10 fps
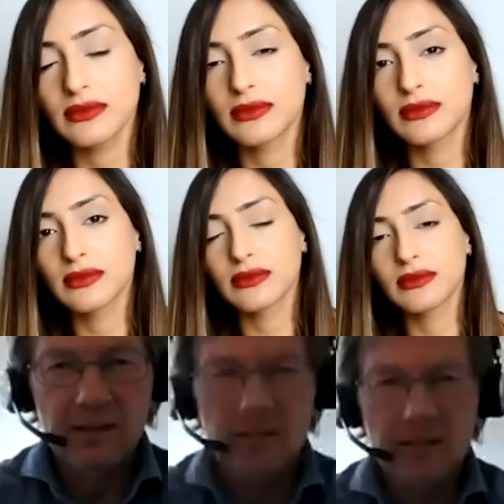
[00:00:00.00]
Well,
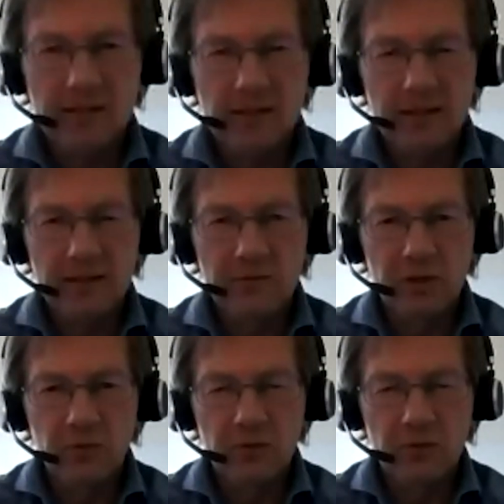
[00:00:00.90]
that's exactly
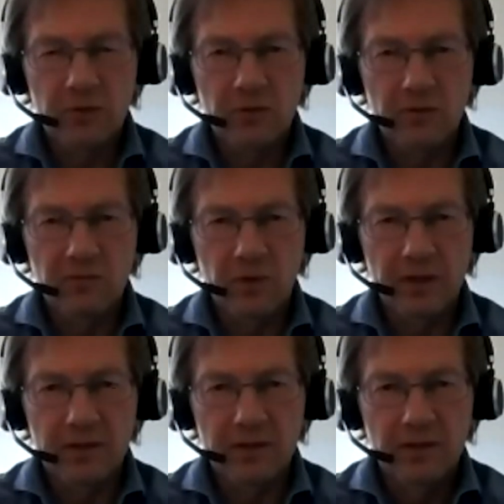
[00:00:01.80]
what we want to
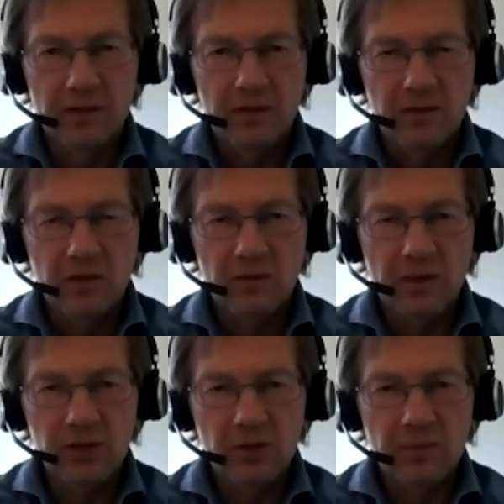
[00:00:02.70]
avoid. So the
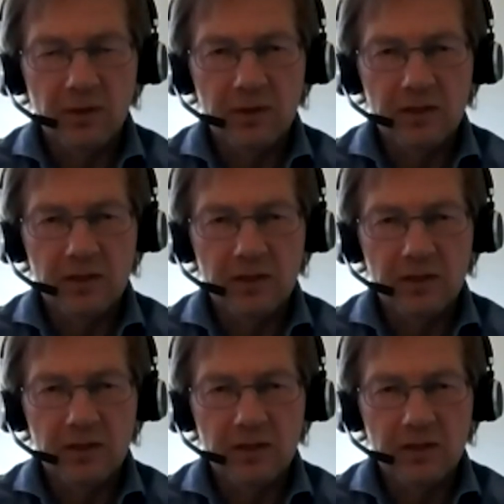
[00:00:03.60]
measurements
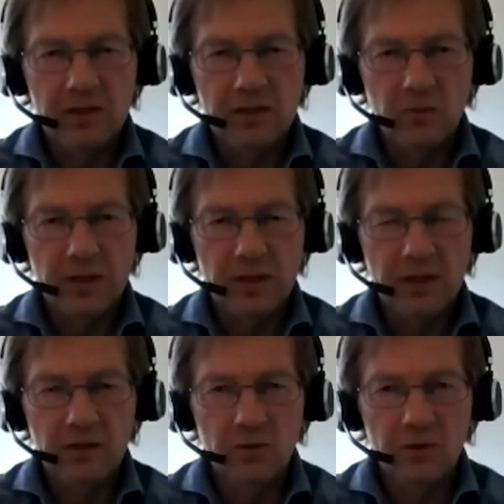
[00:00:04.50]
we
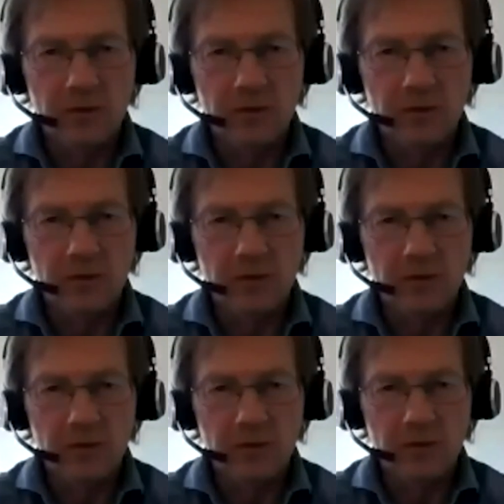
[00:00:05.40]
can do on Earth that we
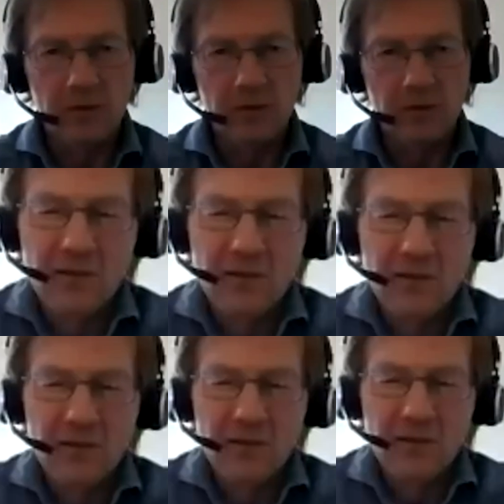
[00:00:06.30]
have to make, we want
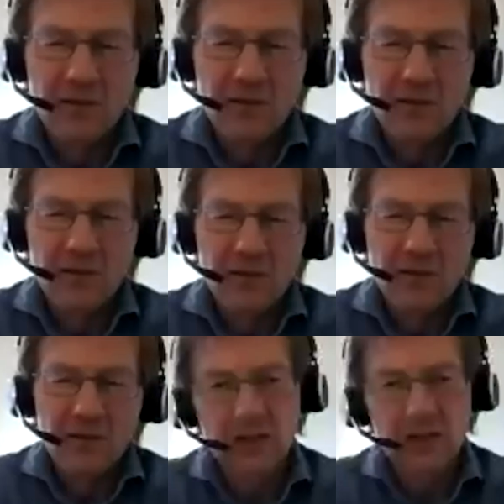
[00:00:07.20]
to analyze the
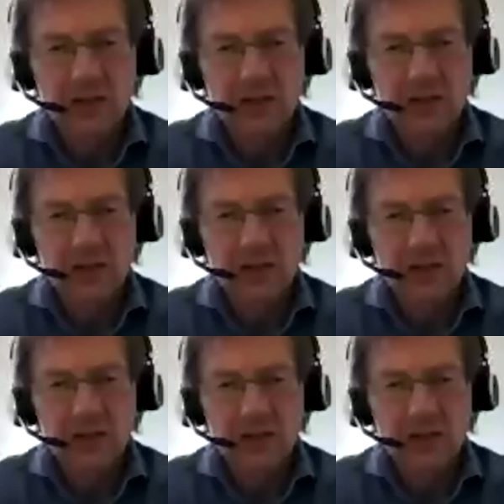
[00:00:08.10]
things that would be